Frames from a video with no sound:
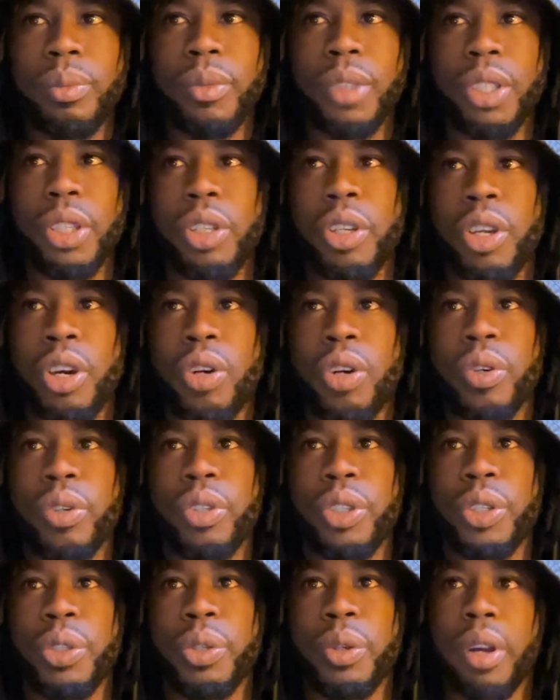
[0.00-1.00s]
you know,
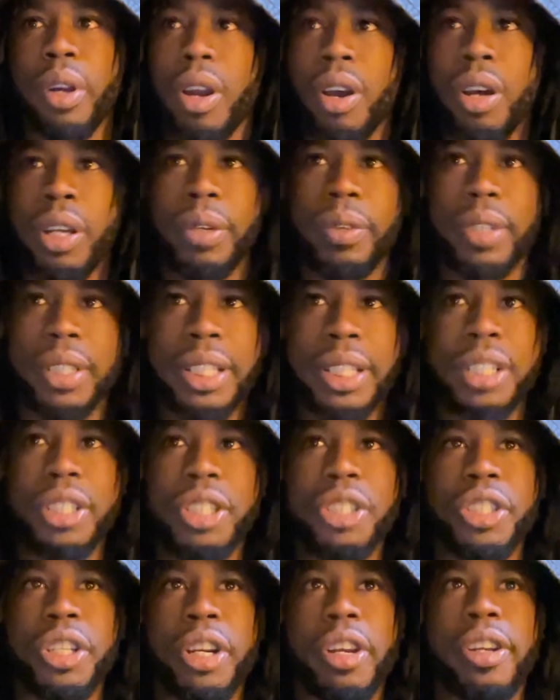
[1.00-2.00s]
you are on a
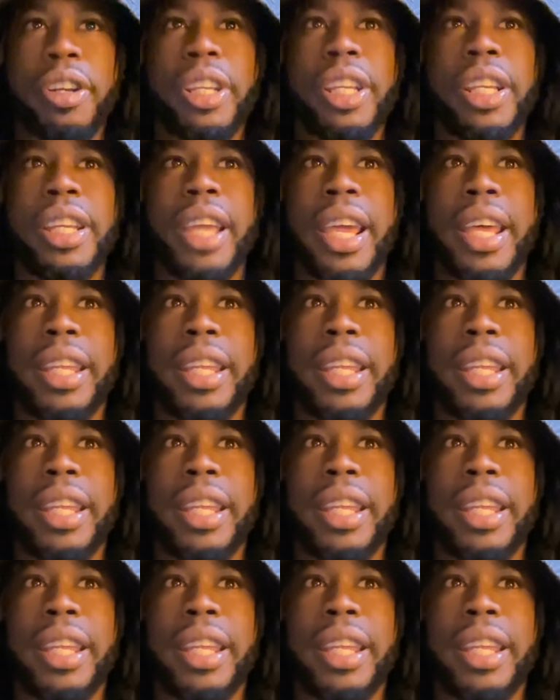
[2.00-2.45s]
retention journey